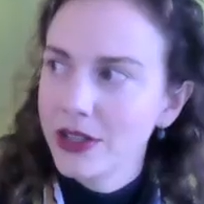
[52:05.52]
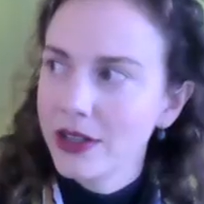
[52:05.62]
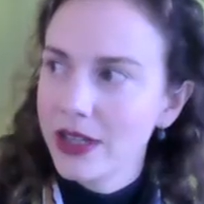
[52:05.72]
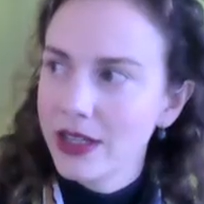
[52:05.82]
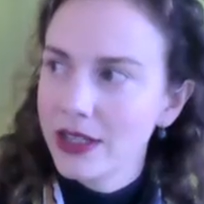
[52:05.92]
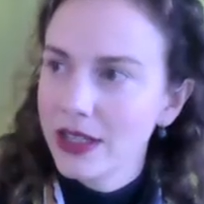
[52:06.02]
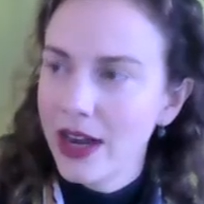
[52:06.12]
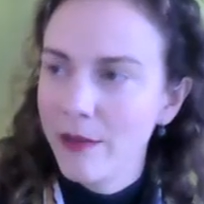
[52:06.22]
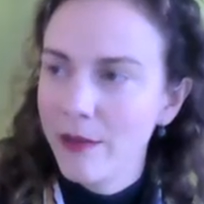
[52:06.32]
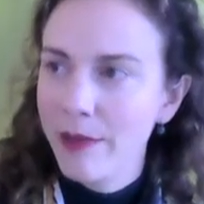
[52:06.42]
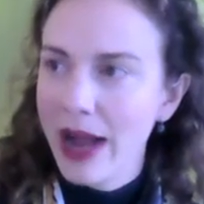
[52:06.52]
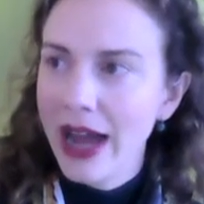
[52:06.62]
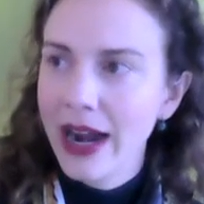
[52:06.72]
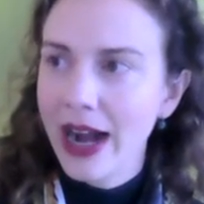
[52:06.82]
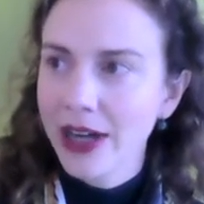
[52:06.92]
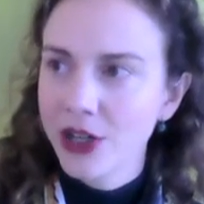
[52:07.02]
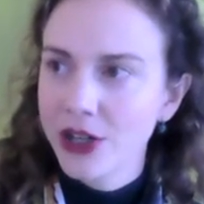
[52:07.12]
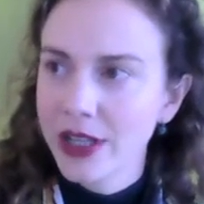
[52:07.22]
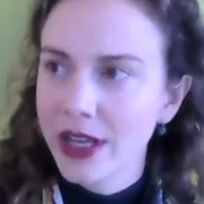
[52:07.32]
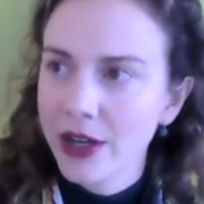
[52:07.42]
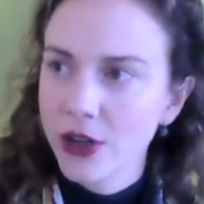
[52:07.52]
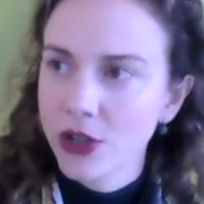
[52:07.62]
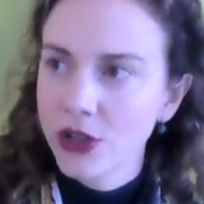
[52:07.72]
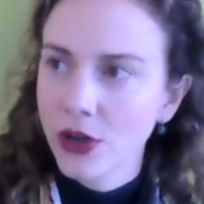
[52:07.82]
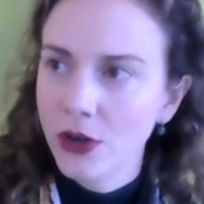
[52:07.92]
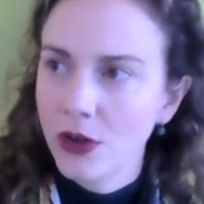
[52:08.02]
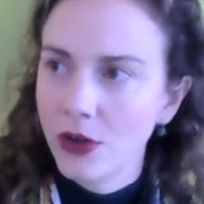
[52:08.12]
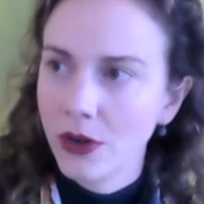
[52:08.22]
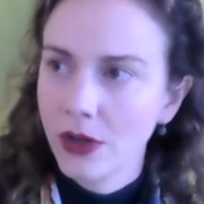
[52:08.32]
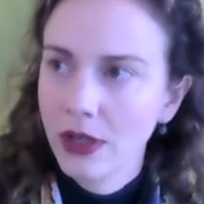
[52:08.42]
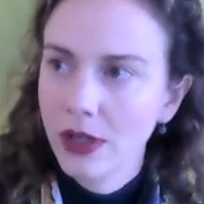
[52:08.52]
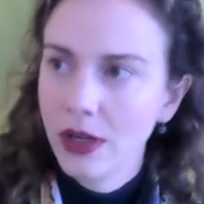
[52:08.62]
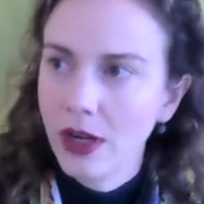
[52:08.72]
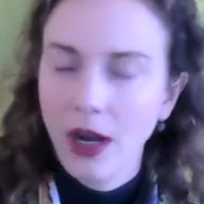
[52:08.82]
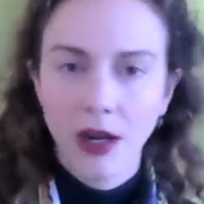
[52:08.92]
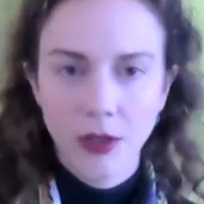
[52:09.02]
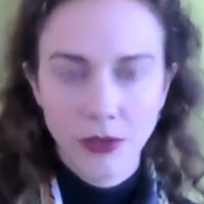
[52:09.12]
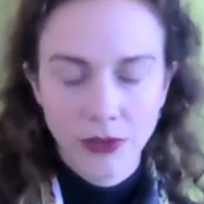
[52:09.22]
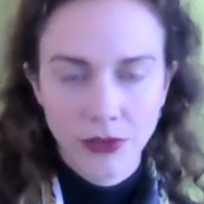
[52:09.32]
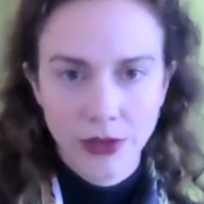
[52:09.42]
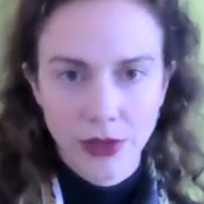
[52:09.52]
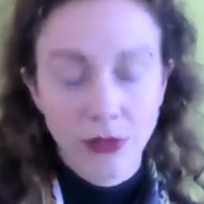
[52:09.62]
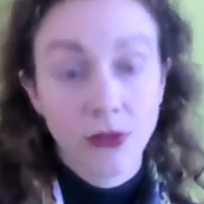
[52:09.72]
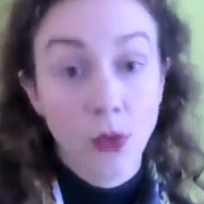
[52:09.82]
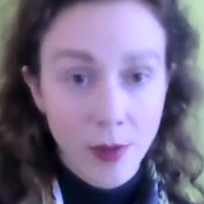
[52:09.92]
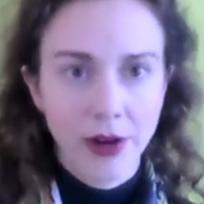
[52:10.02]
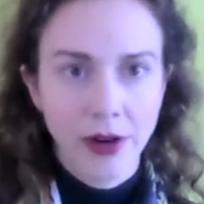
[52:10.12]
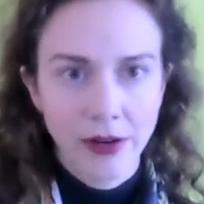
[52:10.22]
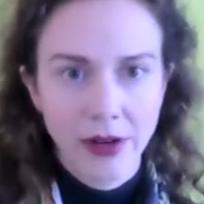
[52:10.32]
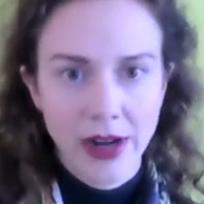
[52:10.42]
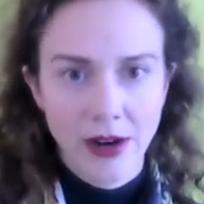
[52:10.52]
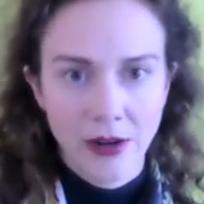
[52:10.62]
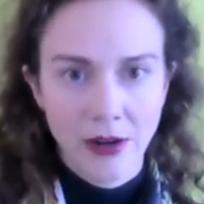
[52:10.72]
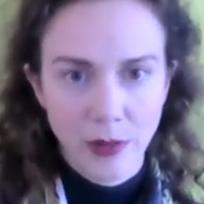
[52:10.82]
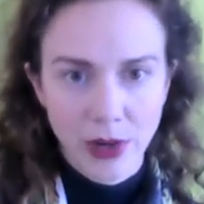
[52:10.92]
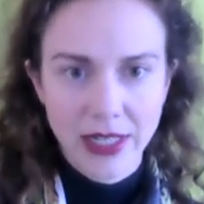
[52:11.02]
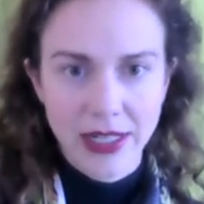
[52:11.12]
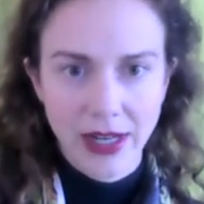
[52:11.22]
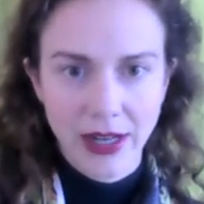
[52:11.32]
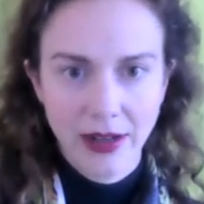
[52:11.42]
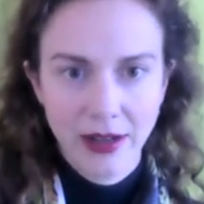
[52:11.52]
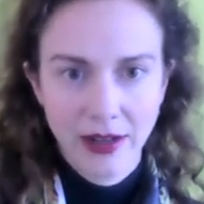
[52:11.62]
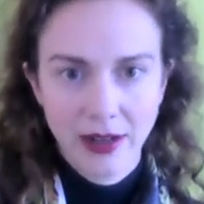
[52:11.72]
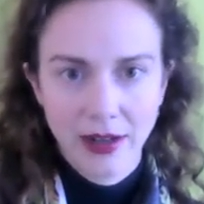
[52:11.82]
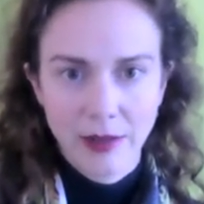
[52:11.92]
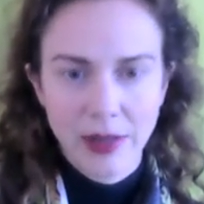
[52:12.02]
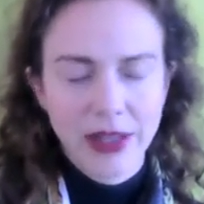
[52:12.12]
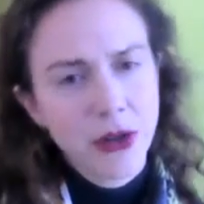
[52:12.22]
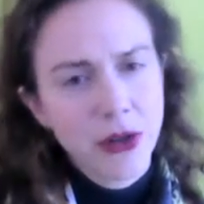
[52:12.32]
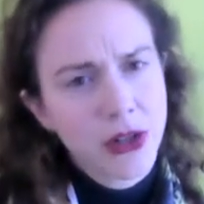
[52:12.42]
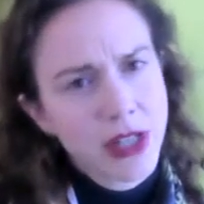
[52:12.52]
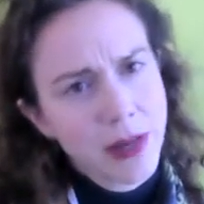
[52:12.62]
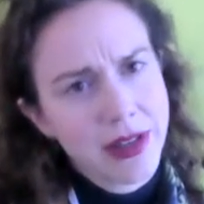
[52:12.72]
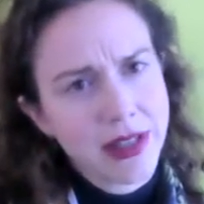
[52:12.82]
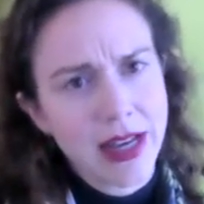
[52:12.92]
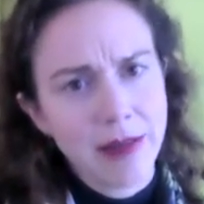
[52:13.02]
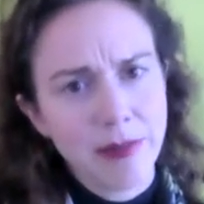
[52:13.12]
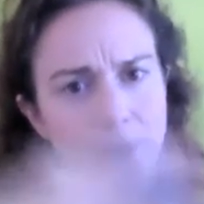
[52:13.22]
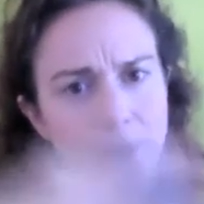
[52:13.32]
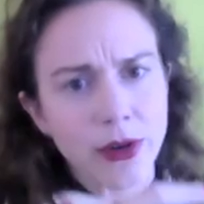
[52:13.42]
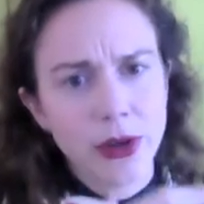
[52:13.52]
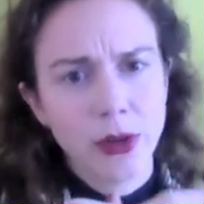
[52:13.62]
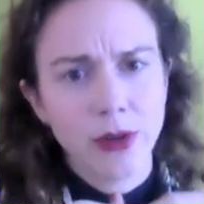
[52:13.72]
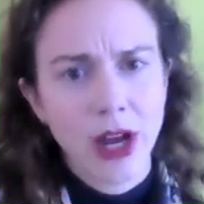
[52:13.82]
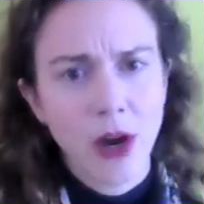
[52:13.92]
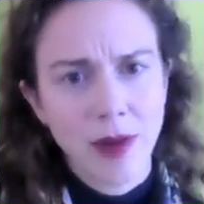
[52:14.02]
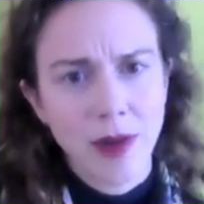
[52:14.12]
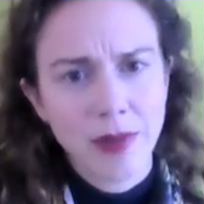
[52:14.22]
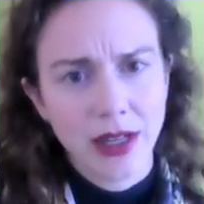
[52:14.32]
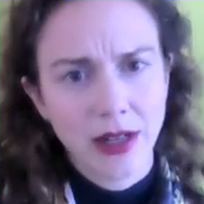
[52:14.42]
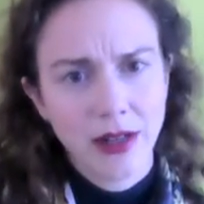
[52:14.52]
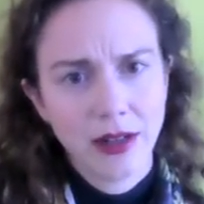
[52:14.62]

these kind of bad actors in the inner circle of the former now president, but those are some of the same people who have co-opted